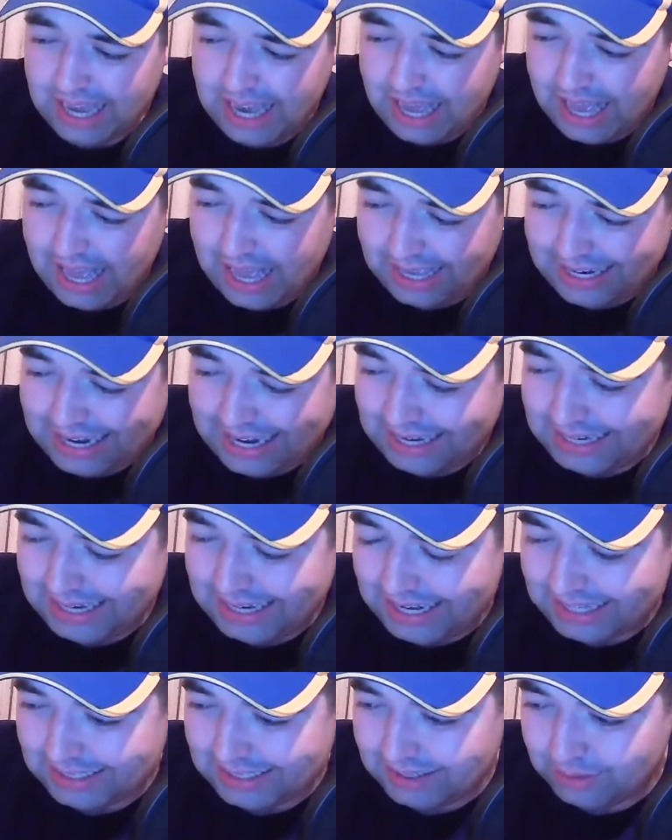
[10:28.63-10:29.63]
That
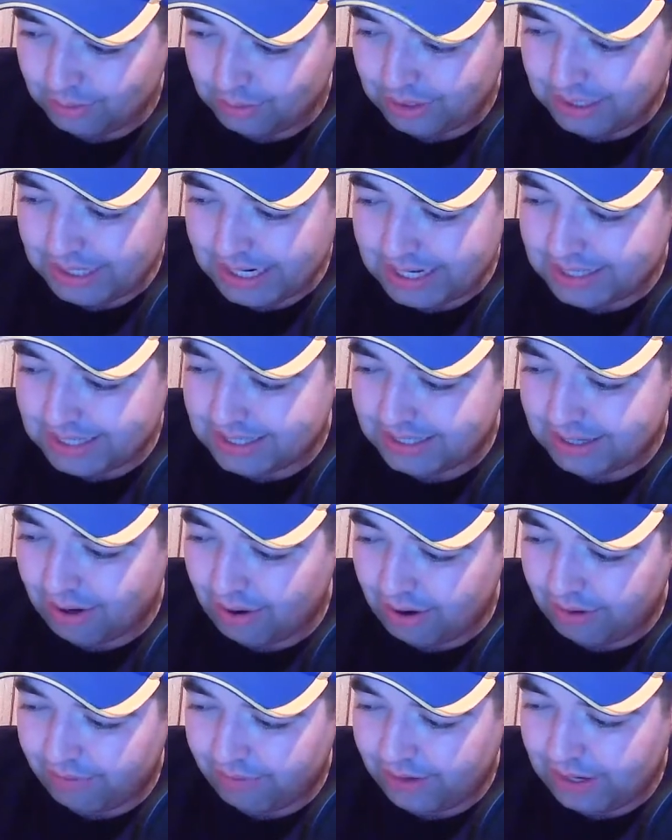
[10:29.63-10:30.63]
wouldn't
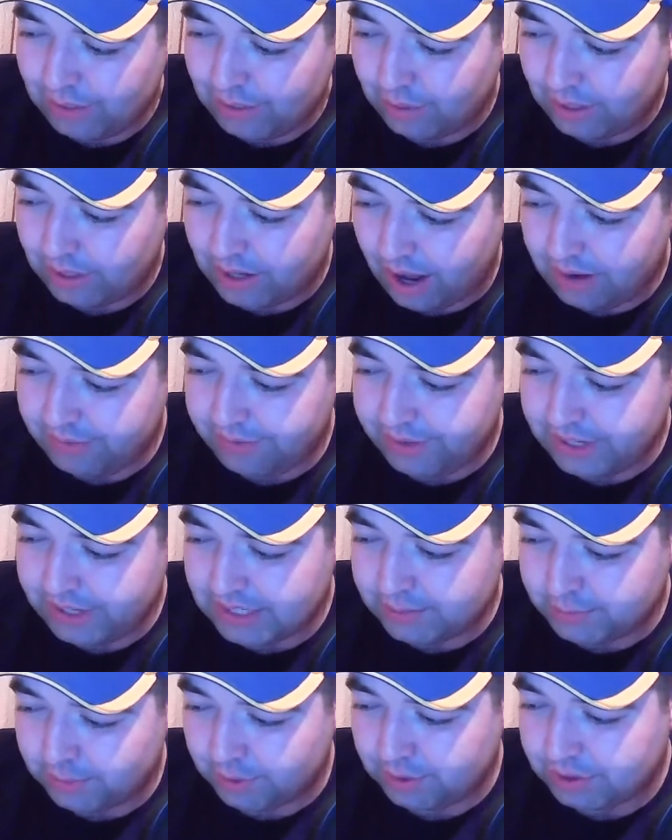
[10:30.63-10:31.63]
necessarily fill you with
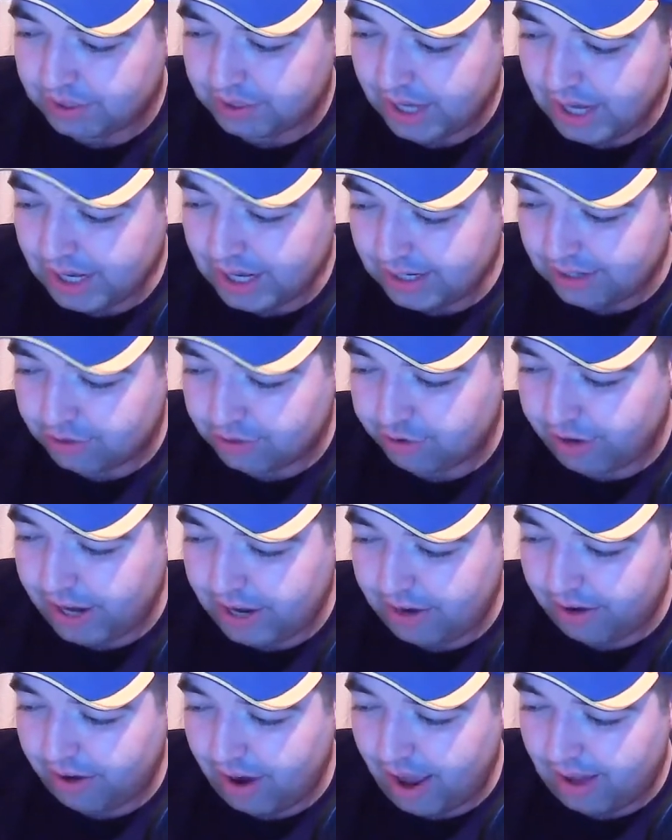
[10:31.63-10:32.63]
confidence, but the
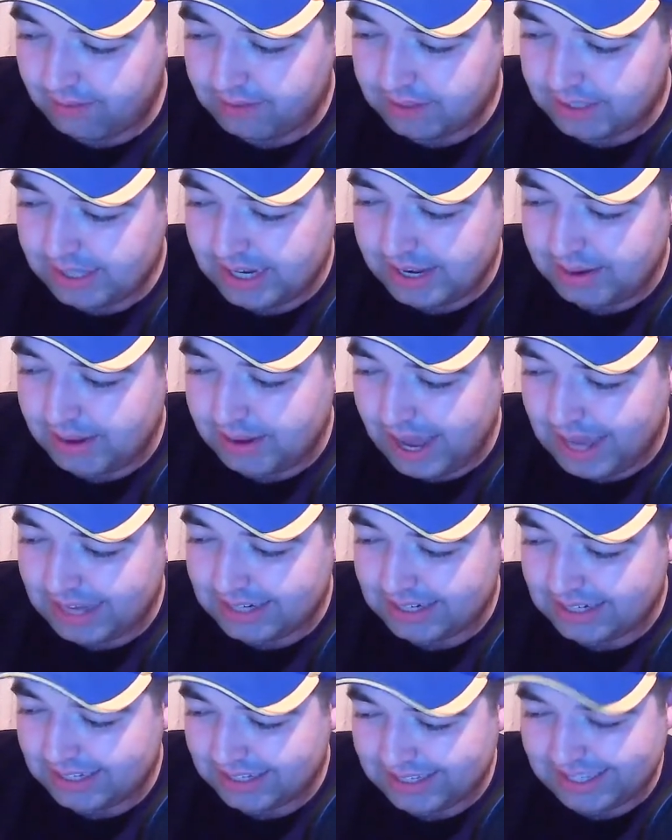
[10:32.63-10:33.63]
trainer obviously
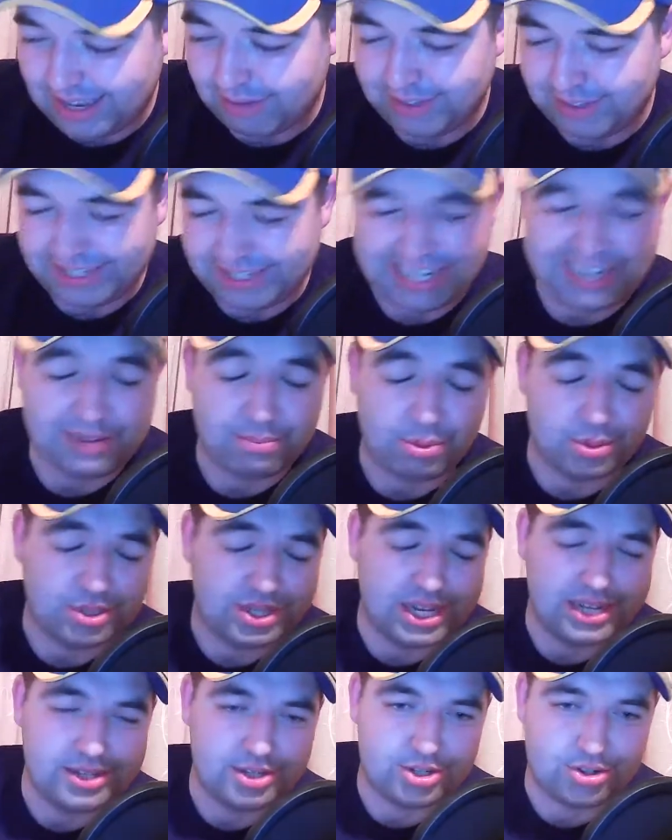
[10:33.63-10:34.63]
at
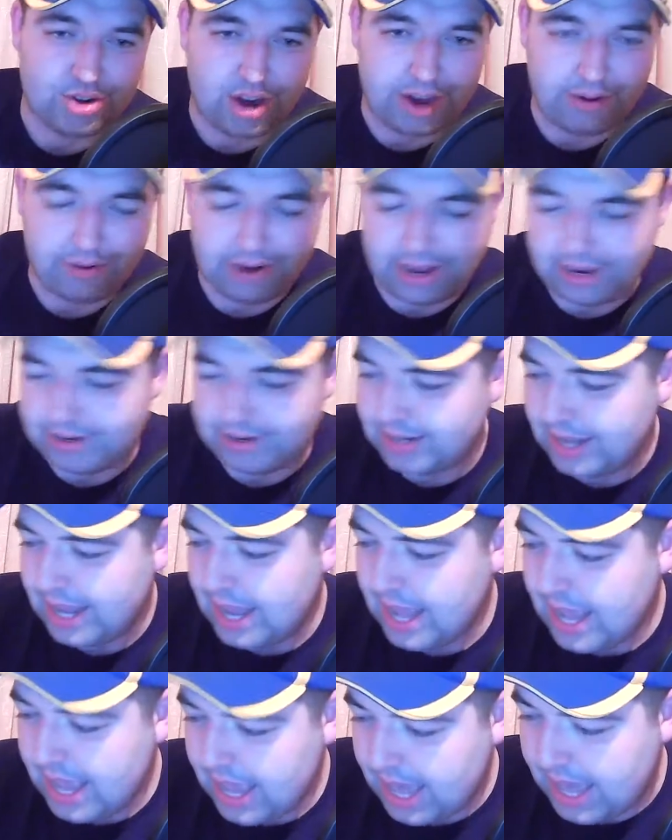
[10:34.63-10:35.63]
17% strike rate,
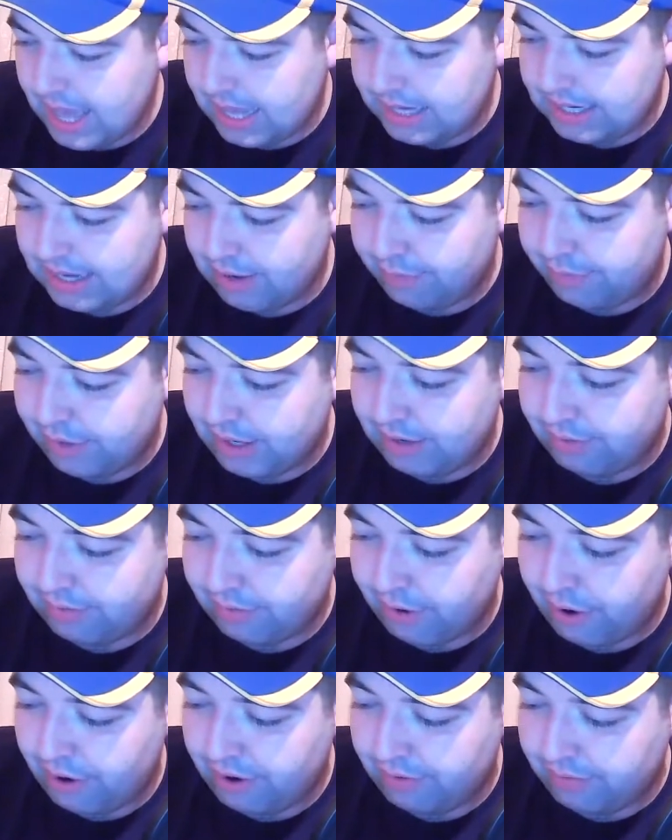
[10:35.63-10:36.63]
definitely
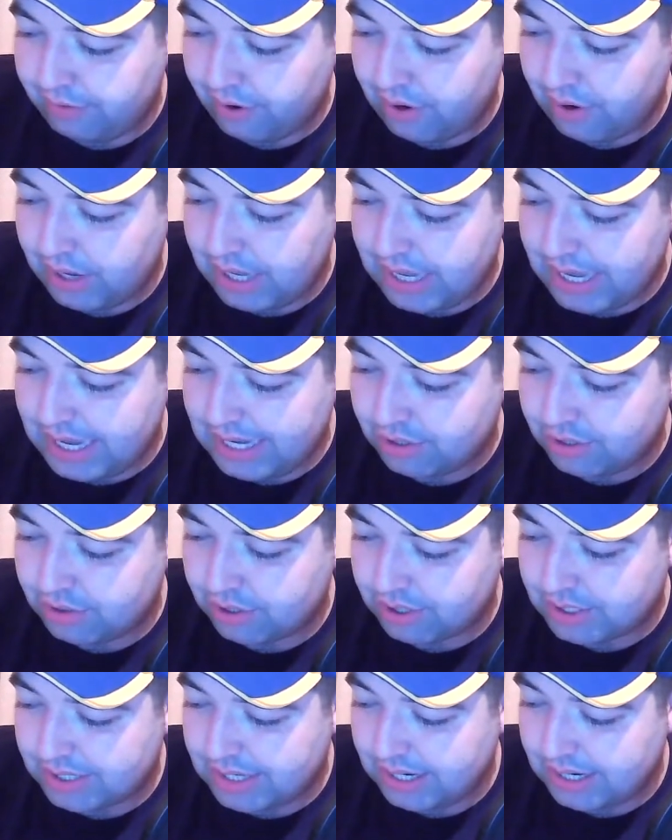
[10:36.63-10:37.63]
very, very
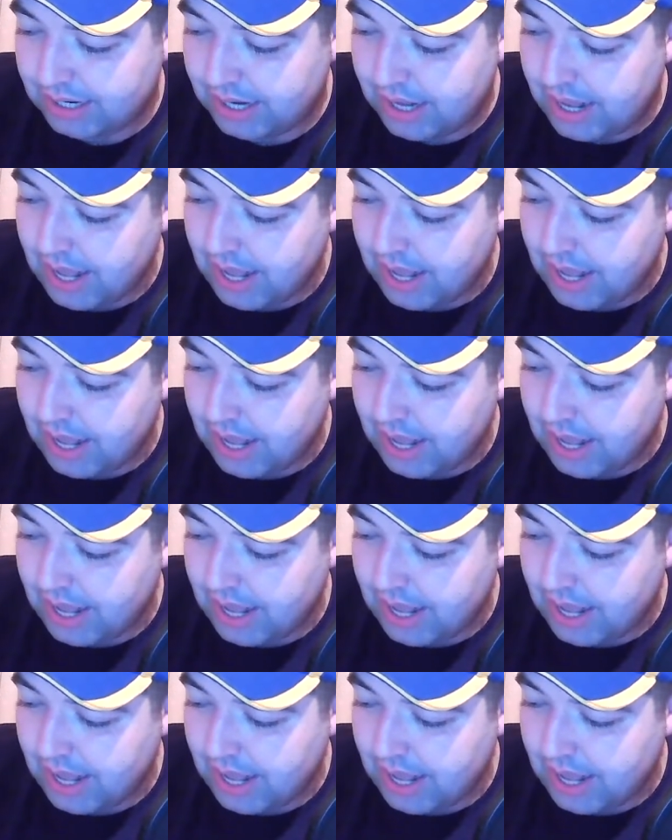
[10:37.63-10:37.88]
interesting.